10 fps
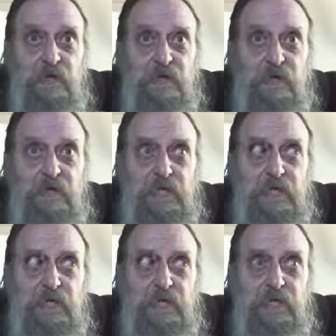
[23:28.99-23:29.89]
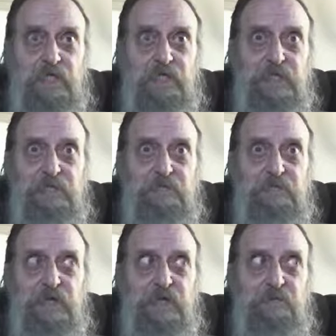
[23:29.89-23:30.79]
And then later these
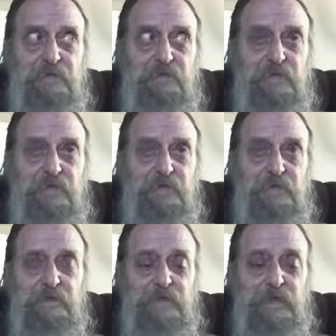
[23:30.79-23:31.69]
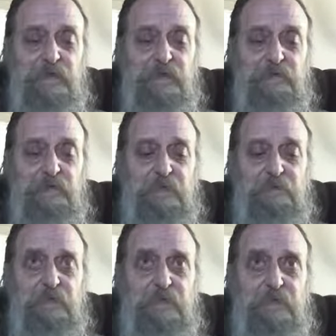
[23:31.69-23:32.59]
five uh, came up
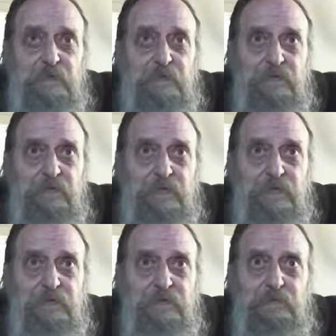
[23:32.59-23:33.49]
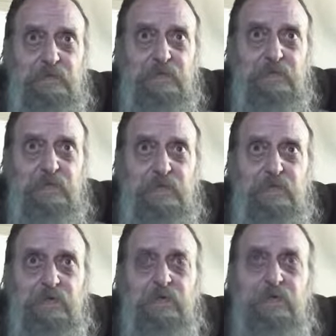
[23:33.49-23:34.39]
there. Well, you know, Lord,
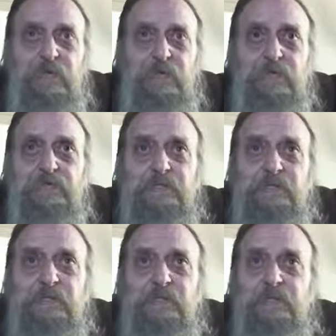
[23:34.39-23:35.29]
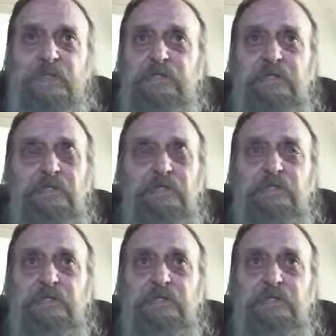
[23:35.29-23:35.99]
Lord, let us in. He says,